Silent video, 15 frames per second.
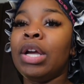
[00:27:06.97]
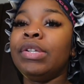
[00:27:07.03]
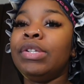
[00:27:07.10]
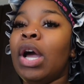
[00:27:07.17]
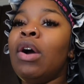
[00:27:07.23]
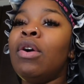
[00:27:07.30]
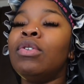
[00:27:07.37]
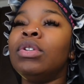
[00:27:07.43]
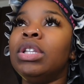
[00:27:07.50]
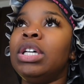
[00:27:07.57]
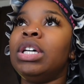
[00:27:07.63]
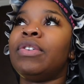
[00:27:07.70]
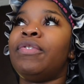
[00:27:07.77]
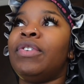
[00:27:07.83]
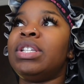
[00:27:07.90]
Don't
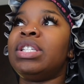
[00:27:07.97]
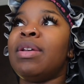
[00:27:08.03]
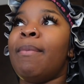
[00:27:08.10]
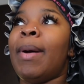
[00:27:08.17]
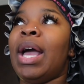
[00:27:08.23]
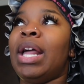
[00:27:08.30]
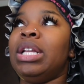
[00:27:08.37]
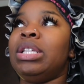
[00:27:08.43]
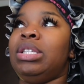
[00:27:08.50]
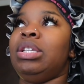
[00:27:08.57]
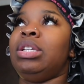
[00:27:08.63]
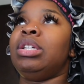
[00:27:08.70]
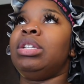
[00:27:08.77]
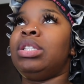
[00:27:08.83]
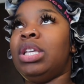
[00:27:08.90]
look for somebody
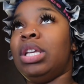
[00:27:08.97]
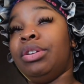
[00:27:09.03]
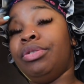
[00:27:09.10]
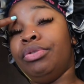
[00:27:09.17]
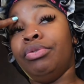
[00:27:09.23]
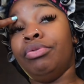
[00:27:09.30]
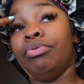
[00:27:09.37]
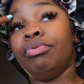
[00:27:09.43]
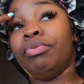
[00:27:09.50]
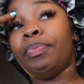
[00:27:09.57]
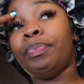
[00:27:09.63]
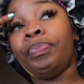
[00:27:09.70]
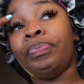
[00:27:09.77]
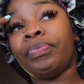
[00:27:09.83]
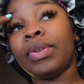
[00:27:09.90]
to tell you
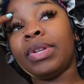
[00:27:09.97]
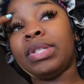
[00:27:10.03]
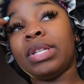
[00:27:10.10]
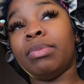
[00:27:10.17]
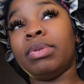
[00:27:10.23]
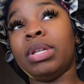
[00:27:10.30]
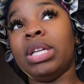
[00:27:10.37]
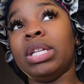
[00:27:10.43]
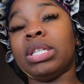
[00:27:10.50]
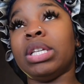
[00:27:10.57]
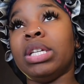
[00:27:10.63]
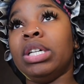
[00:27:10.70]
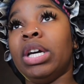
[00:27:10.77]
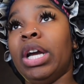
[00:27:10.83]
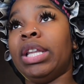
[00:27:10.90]
something is
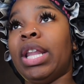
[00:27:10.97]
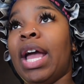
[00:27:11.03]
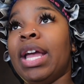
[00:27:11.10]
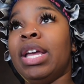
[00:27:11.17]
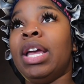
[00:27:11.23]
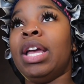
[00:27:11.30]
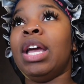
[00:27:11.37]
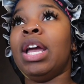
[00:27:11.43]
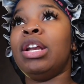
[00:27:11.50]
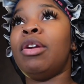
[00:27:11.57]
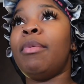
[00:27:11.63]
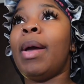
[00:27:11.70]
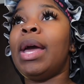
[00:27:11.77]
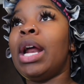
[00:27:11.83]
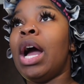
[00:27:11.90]
good. Like,
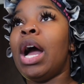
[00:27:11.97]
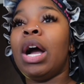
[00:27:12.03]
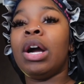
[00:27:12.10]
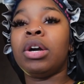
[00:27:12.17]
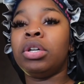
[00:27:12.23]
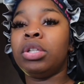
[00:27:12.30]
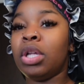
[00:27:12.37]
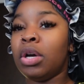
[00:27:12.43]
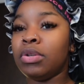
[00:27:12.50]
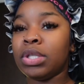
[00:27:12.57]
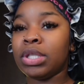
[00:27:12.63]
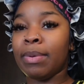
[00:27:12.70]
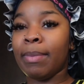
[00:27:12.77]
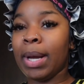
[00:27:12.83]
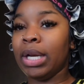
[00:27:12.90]
no matter how
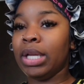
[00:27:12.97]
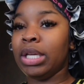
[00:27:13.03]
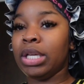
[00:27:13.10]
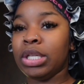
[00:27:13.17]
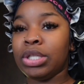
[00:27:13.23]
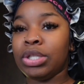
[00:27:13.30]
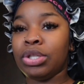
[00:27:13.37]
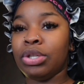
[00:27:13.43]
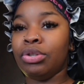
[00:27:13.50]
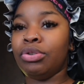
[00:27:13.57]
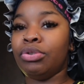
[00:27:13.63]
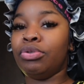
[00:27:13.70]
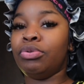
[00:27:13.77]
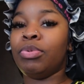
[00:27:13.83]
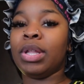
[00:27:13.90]
close somebody is to
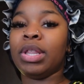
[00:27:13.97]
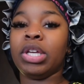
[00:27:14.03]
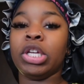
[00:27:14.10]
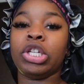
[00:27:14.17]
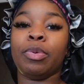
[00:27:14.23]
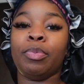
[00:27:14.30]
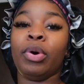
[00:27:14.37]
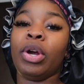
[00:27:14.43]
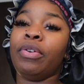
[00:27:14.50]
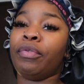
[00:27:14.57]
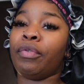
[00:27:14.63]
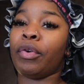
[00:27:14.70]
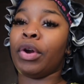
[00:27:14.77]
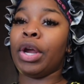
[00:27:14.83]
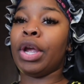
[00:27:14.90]
you, whether it's your
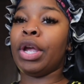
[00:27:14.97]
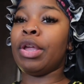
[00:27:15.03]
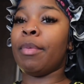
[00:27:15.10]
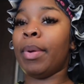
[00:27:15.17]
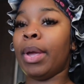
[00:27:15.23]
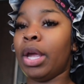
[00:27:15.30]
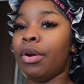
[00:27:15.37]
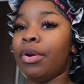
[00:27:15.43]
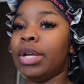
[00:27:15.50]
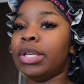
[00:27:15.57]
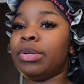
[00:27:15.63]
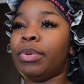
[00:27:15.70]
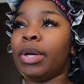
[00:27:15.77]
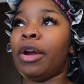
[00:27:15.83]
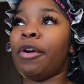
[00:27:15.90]
boyfriend, your
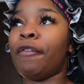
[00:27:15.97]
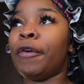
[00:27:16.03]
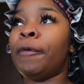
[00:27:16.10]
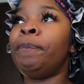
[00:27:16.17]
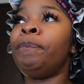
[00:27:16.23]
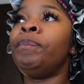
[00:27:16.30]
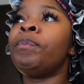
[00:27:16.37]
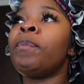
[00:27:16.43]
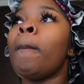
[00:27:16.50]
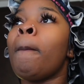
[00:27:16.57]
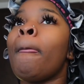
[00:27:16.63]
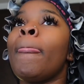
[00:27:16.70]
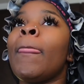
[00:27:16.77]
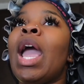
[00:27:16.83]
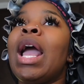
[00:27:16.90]
parents, or whatever,
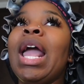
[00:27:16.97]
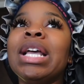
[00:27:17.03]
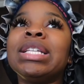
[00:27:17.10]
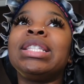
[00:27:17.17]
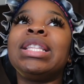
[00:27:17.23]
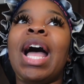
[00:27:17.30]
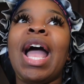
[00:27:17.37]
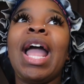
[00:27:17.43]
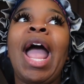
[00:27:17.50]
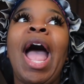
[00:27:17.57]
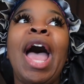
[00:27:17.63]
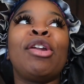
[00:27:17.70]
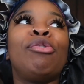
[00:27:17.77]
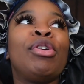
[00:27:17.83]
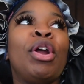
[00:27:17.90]
it's like,
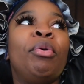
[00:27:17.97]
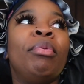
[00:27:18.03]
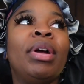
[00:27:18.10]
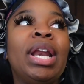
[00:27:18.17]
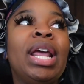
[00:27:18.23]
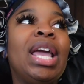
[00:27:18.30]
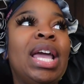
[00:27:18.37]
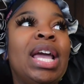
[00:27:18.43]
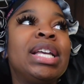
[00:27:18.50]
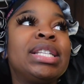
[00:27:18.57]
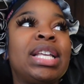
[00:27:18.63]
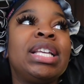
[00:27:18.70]
I don't know what it is.